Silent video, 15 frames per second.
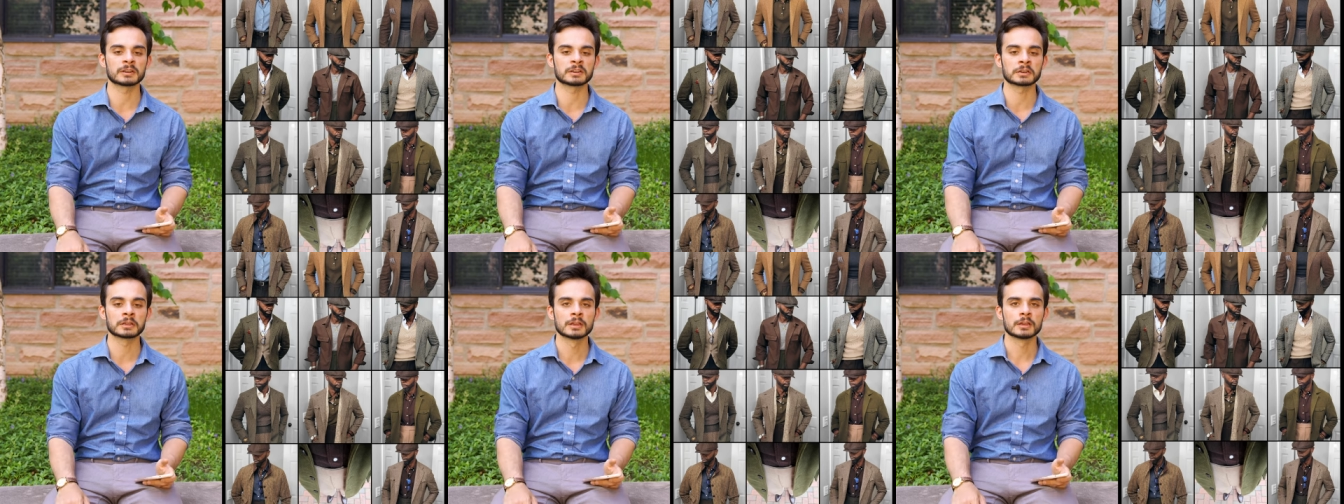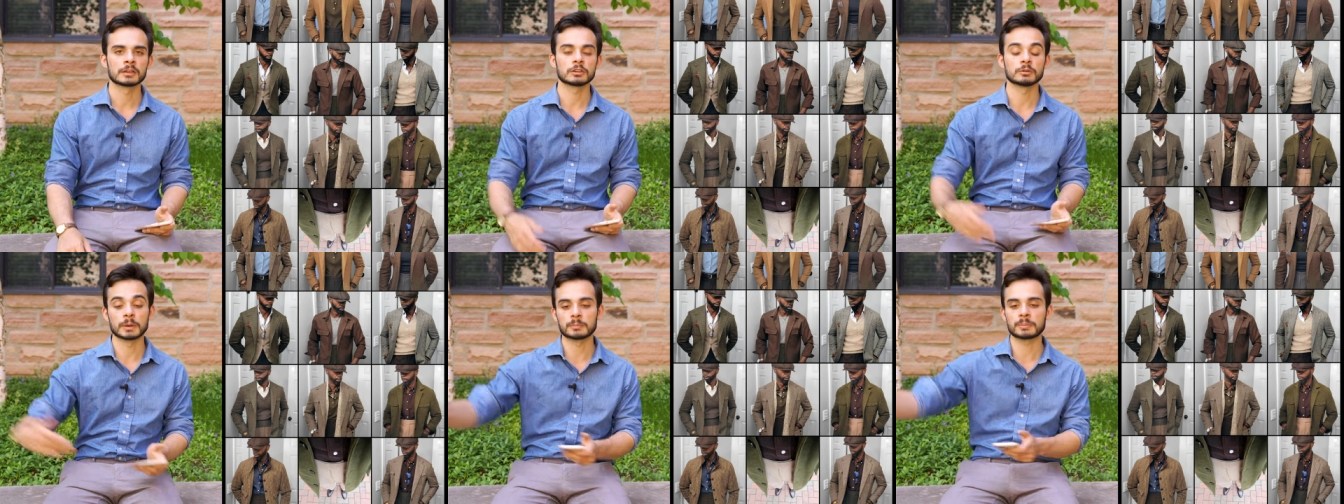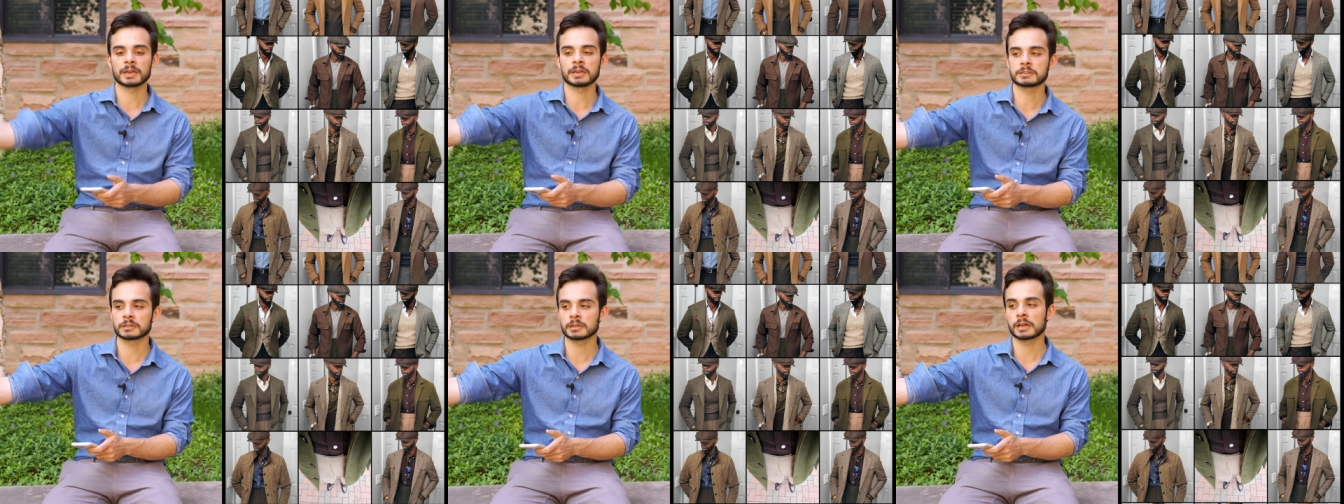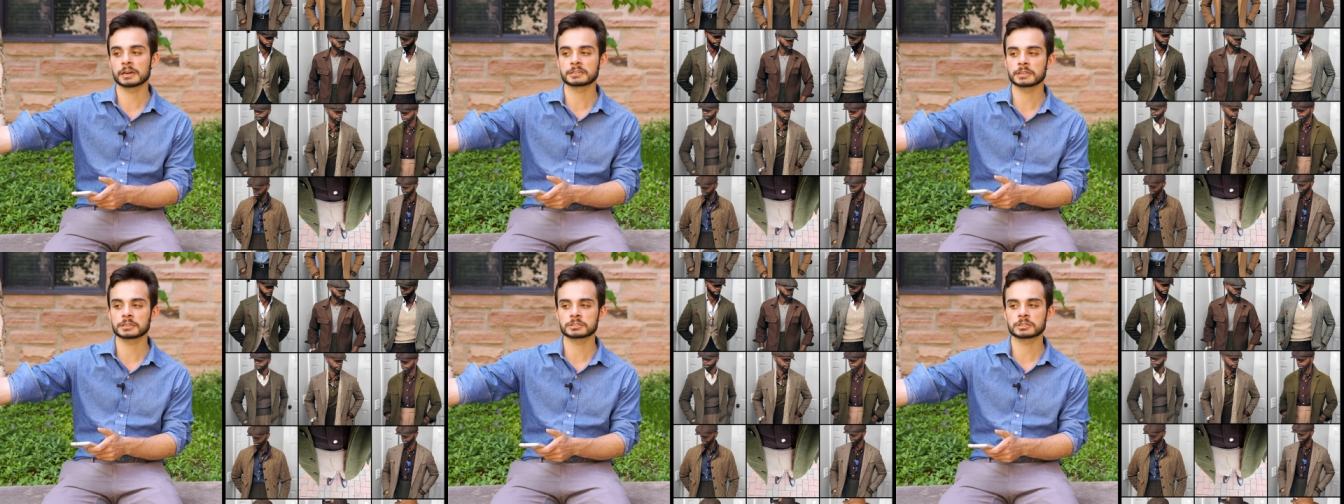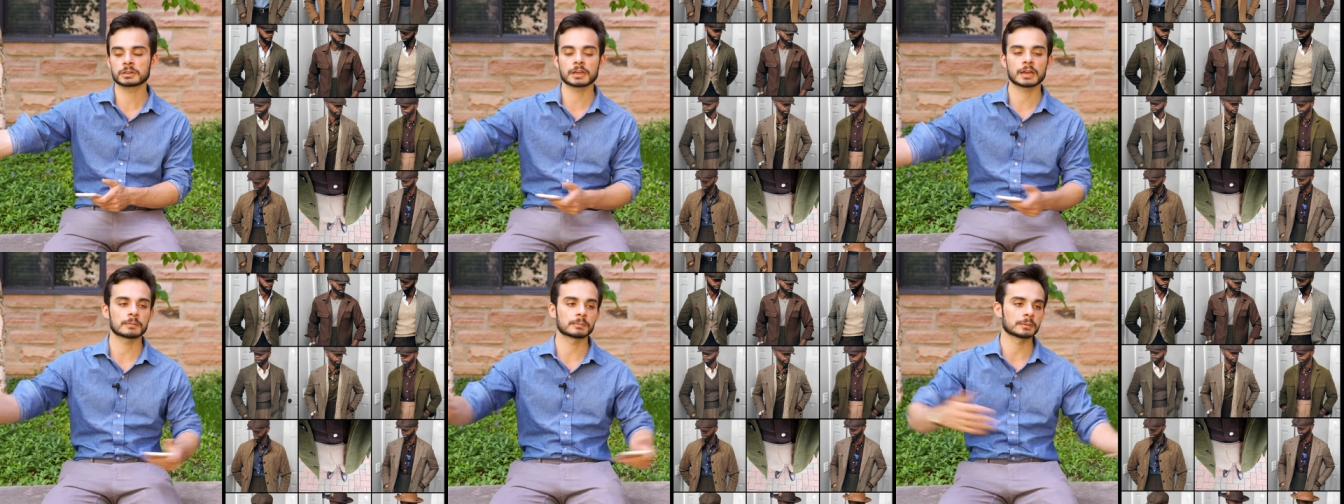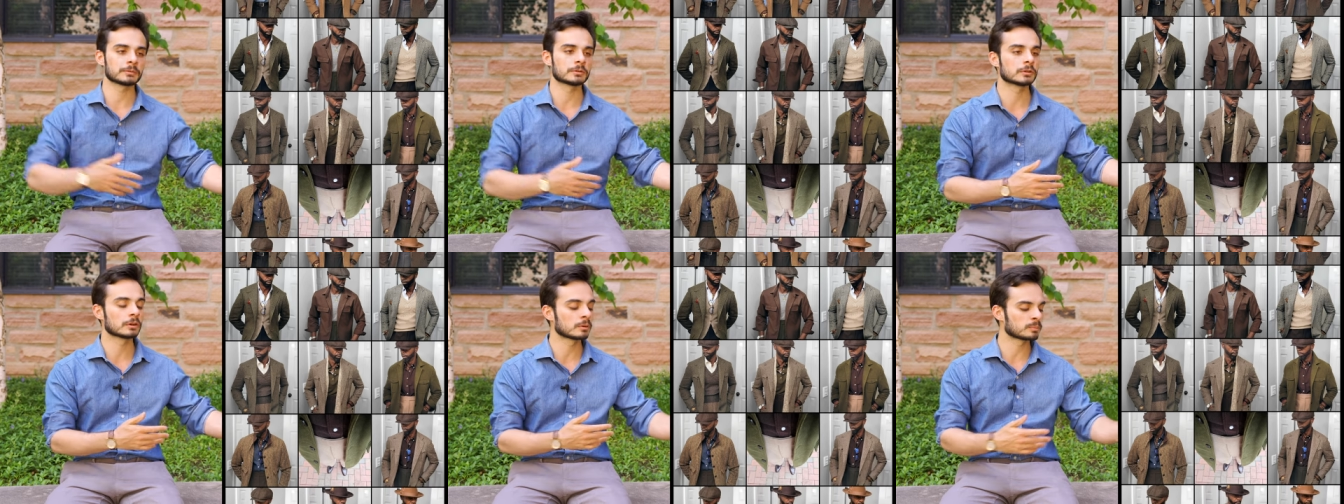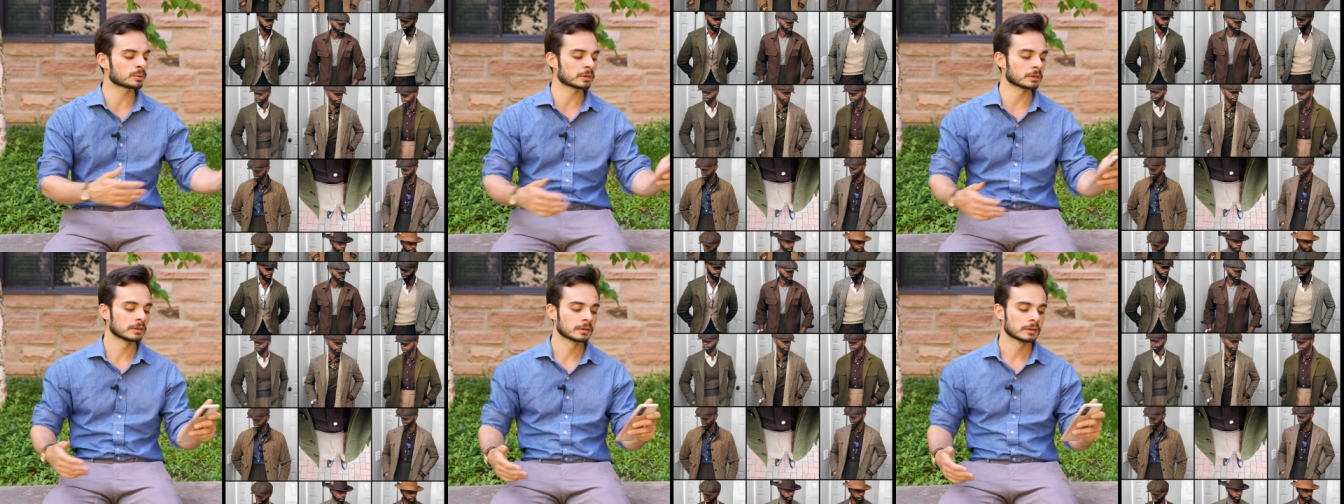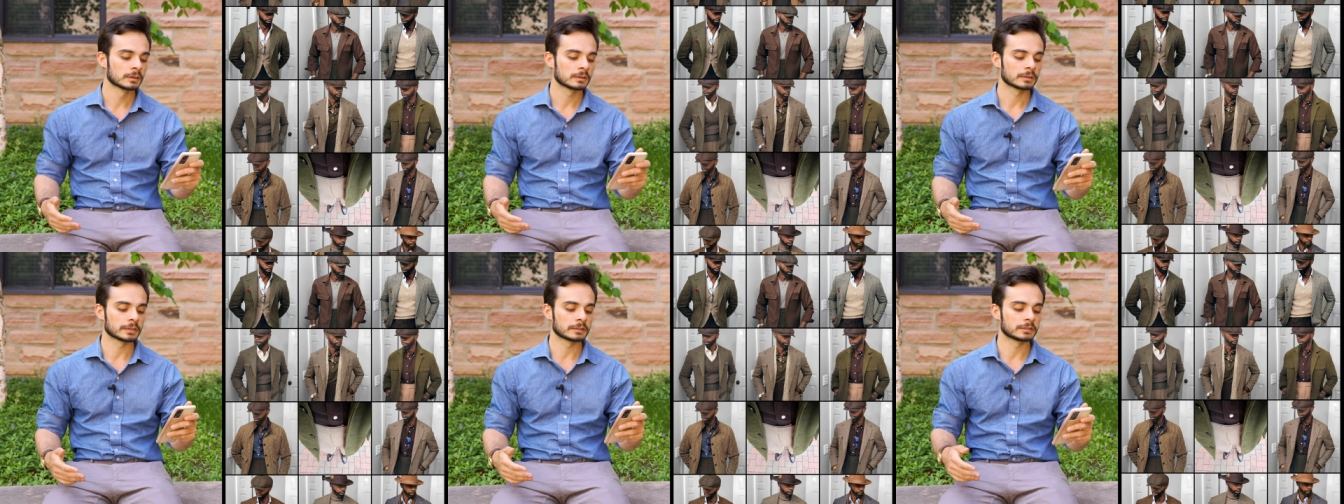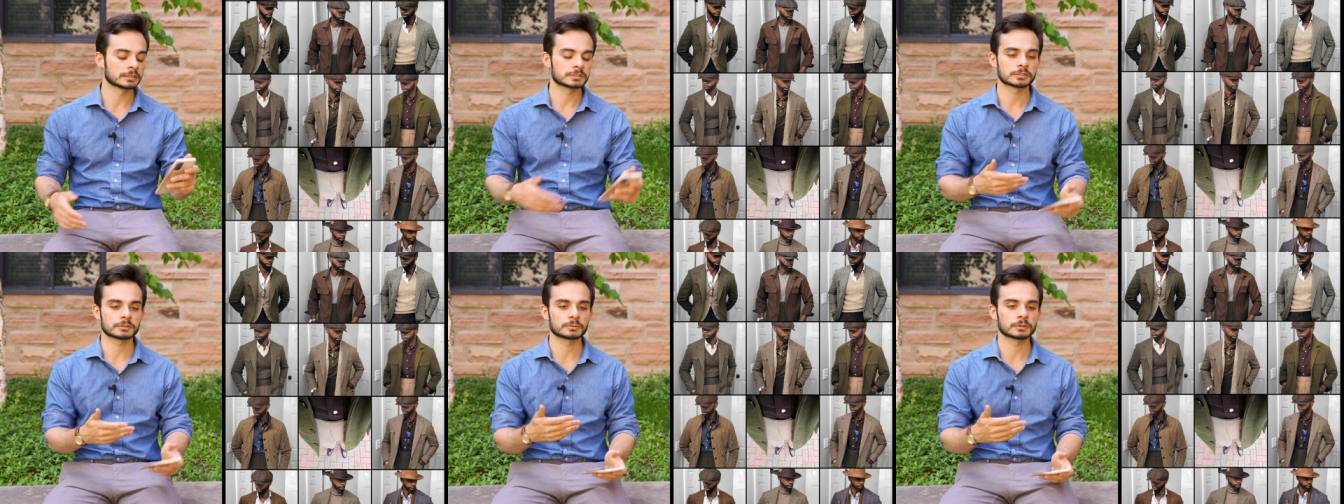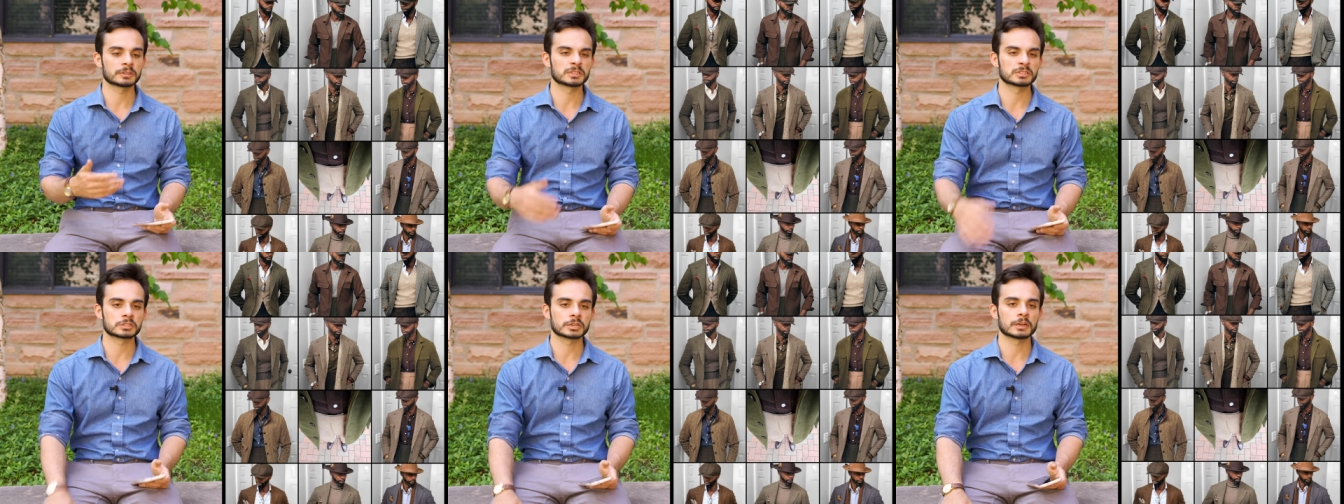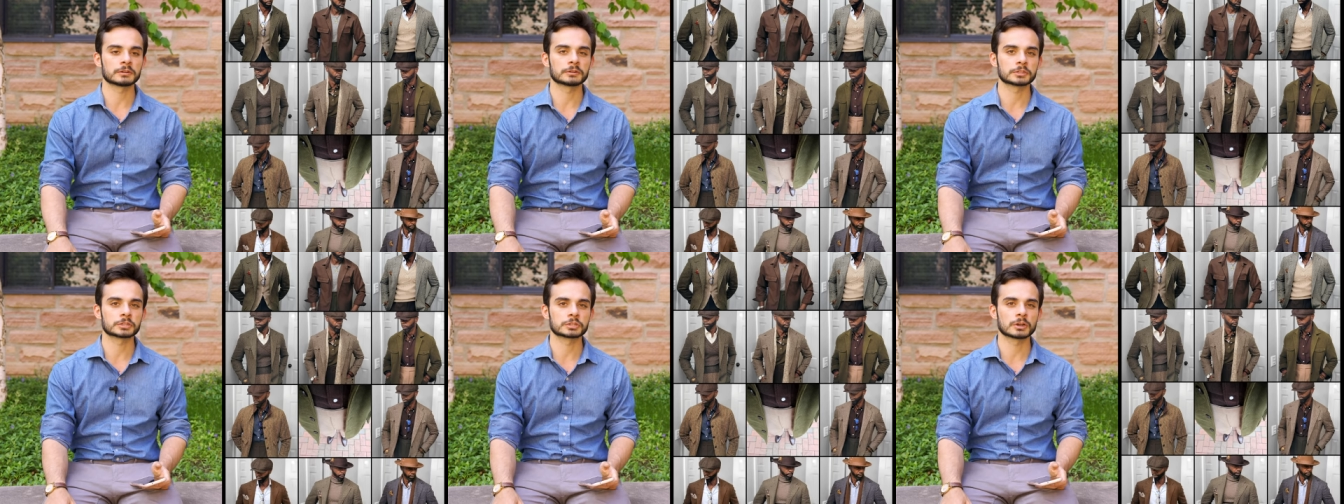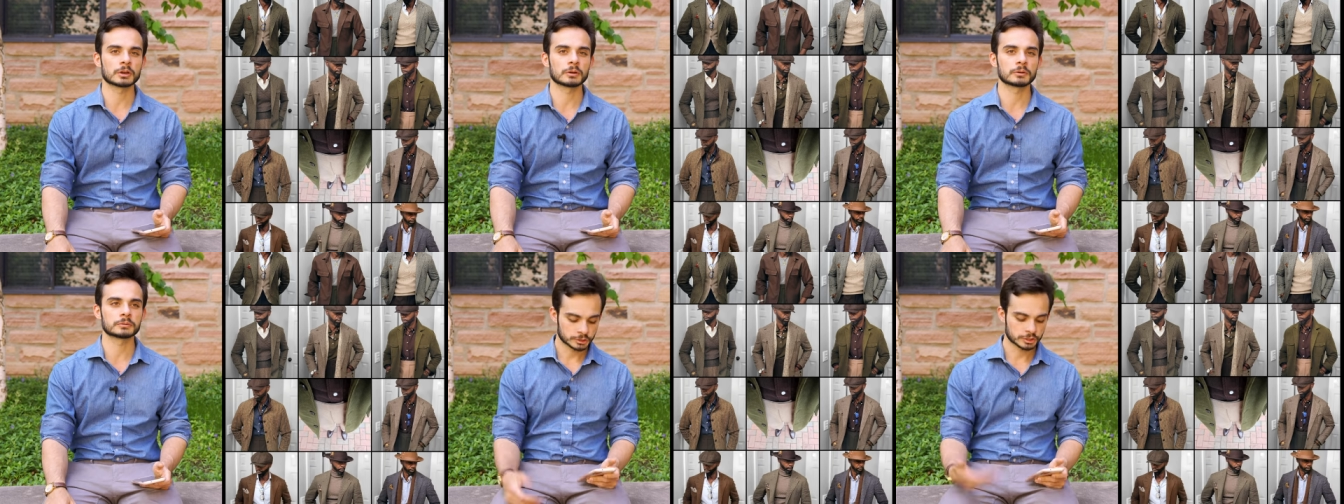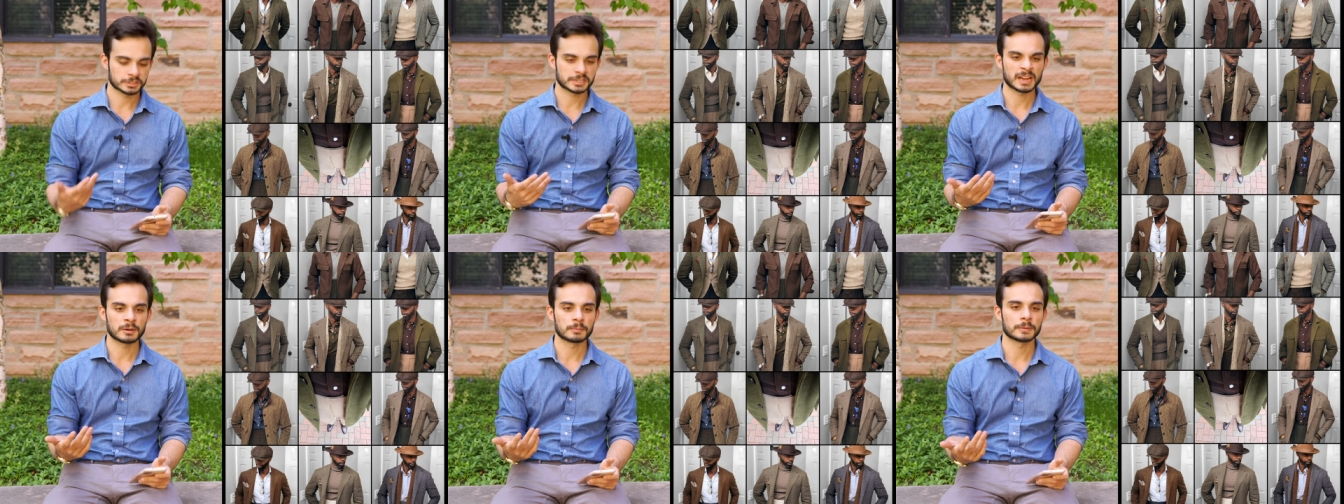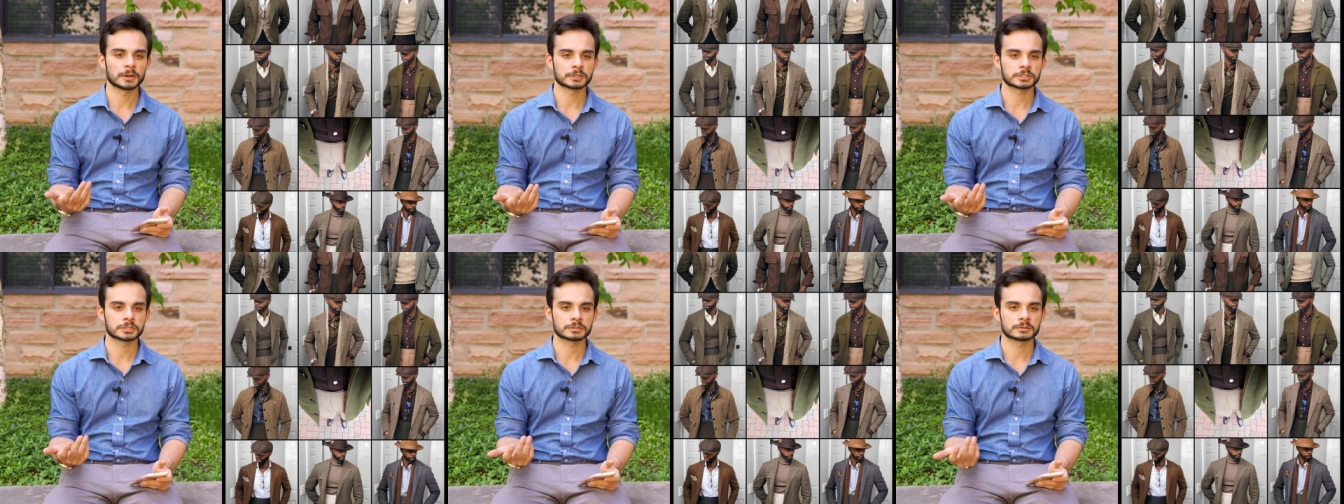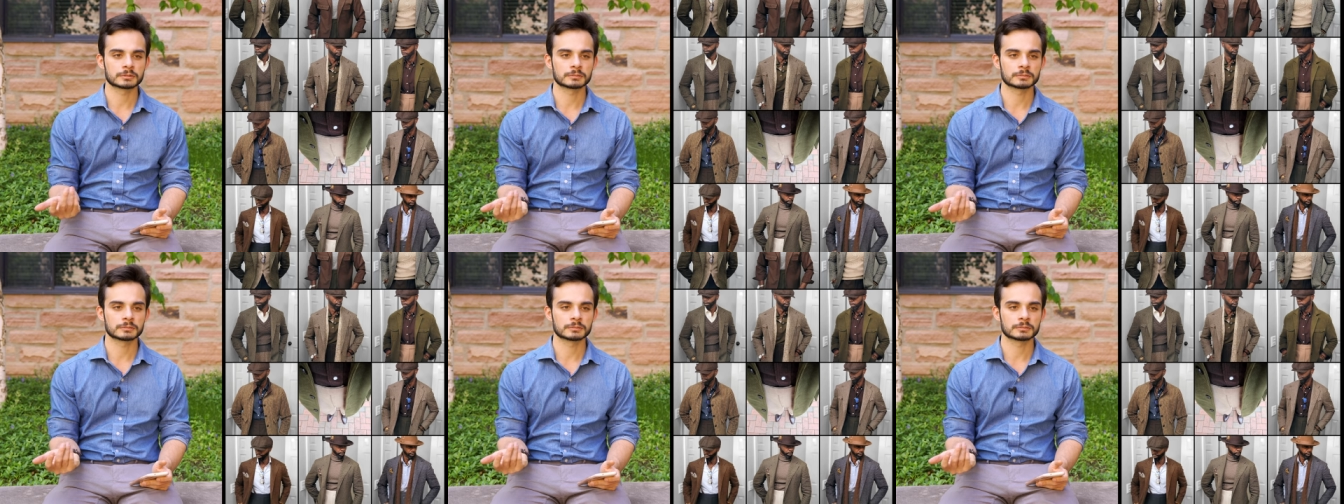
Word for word: And you may pay a lot of attention to that, maybe you don't, but like this is a really good channel to show just how much